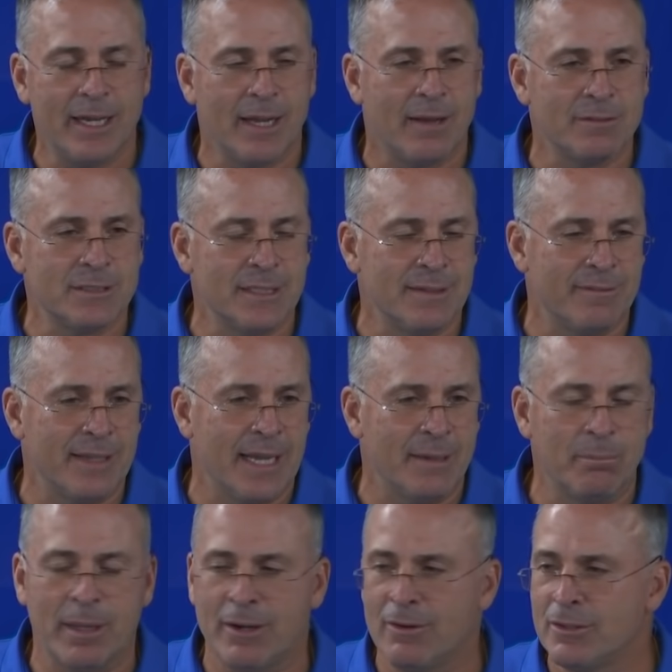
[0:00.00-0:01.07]
And obviously, they've
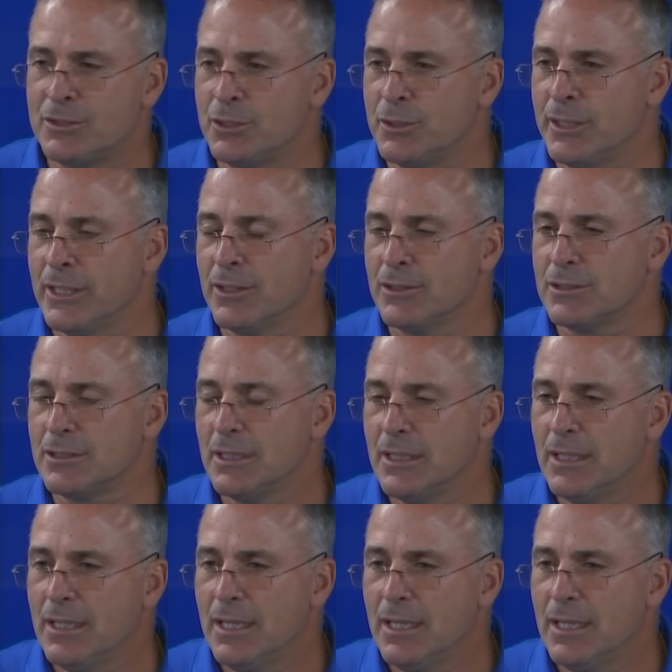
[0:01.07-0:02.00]
gotten better in two years.